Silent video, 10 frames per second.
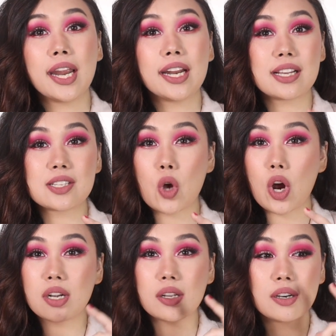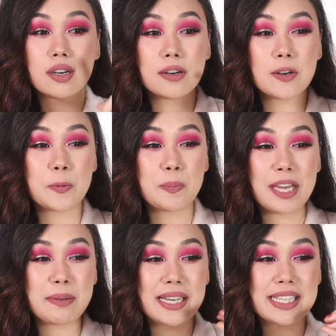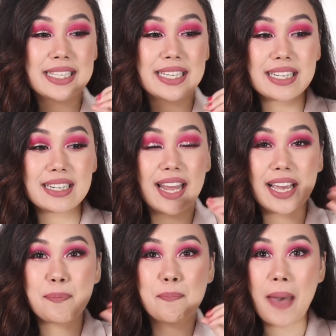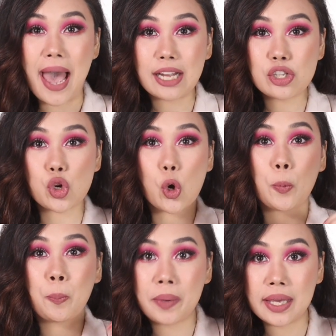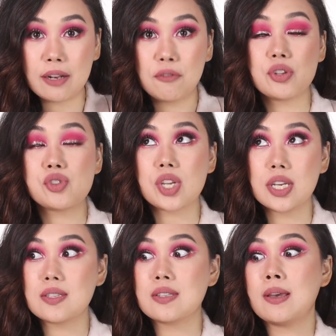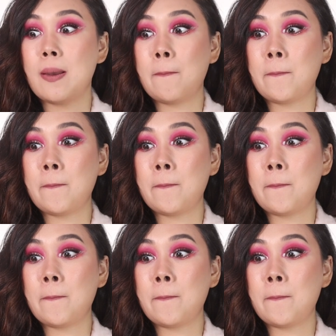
It does not make my skin like patch or peel, which is